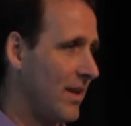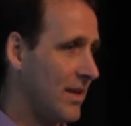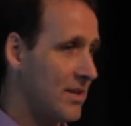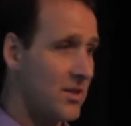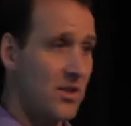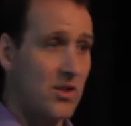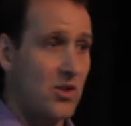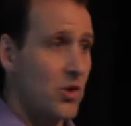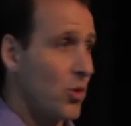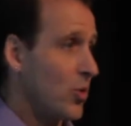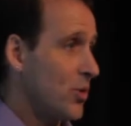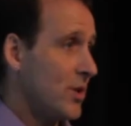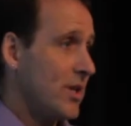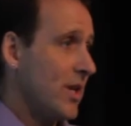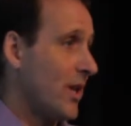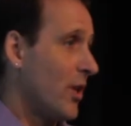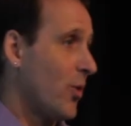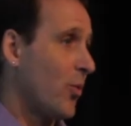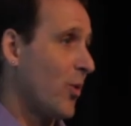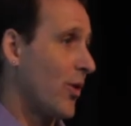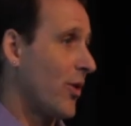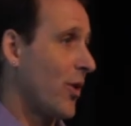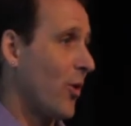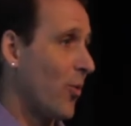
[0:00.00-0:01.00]
That's
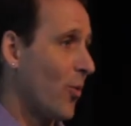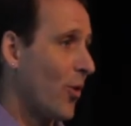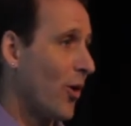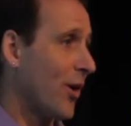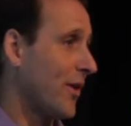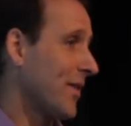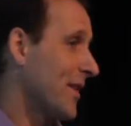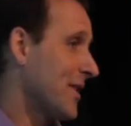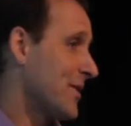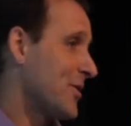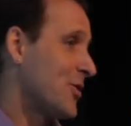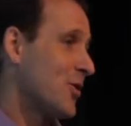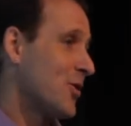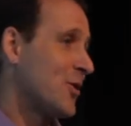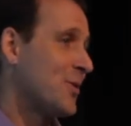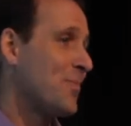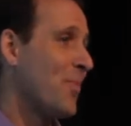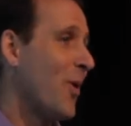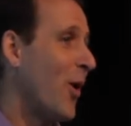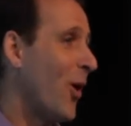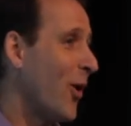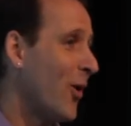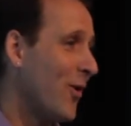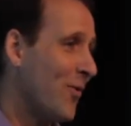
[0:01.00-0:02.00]
associated with our work. That's just
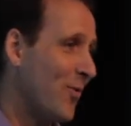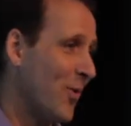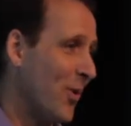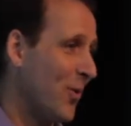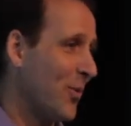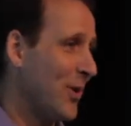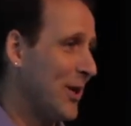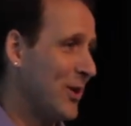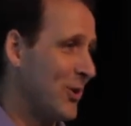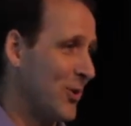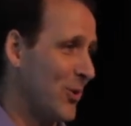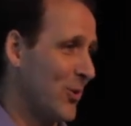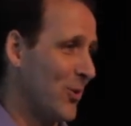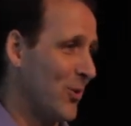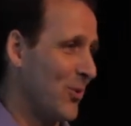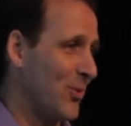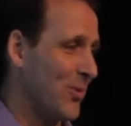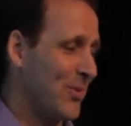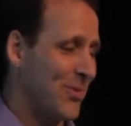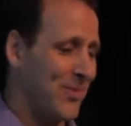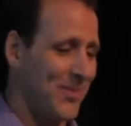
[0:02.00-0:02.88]
part of what we do.